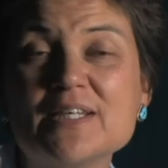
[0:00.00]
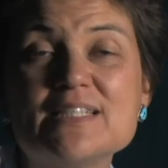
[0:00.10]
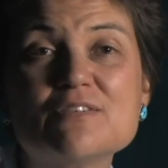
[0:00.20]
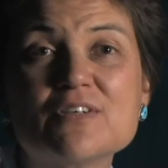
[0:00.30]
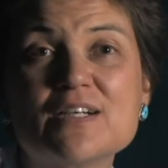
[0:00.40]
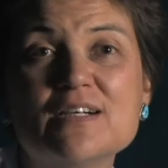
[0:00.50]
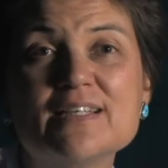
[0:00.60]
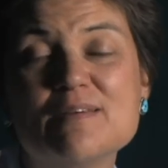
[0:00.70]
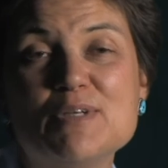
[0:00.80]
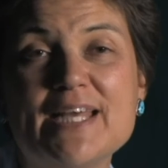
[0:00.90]

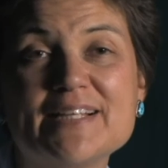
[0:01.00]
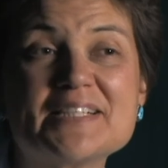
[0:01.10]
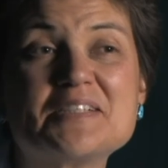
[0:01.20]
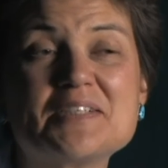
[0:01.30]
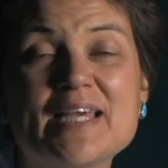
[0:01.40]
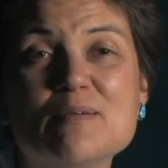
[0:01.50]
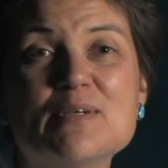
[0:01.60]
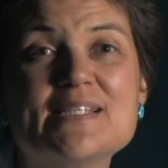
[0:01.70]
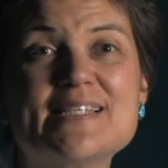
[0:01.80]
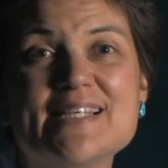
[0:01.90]
difficult. I'm an analytical
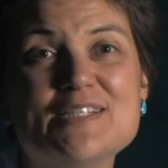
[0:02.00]
chemist.